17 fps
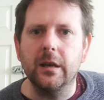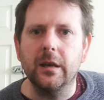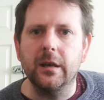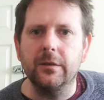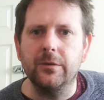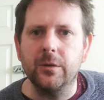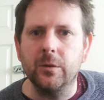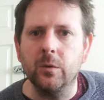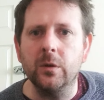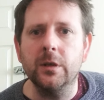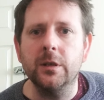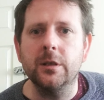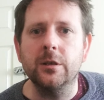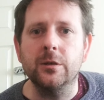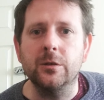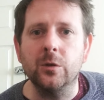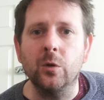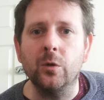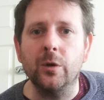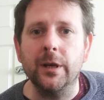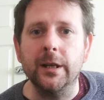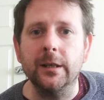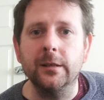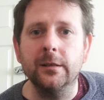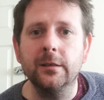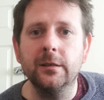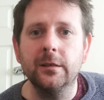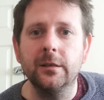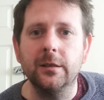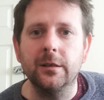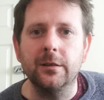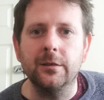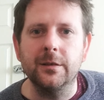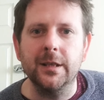if you want to do Dorian,
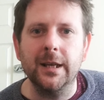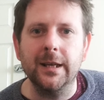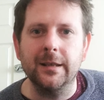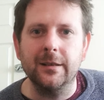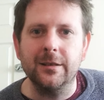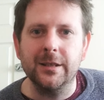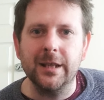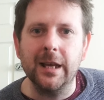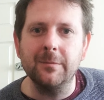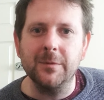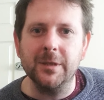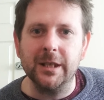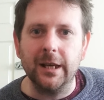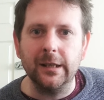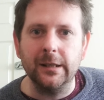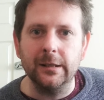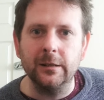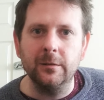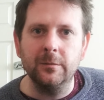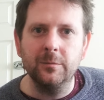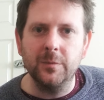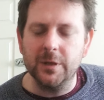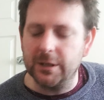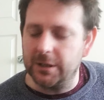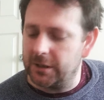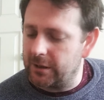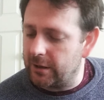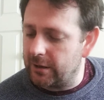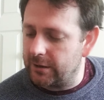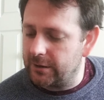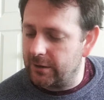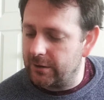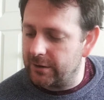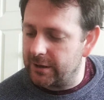you take the same scale but
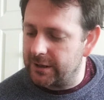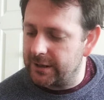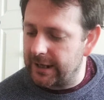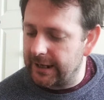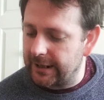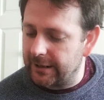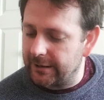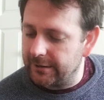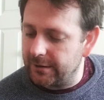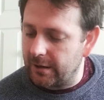start on the second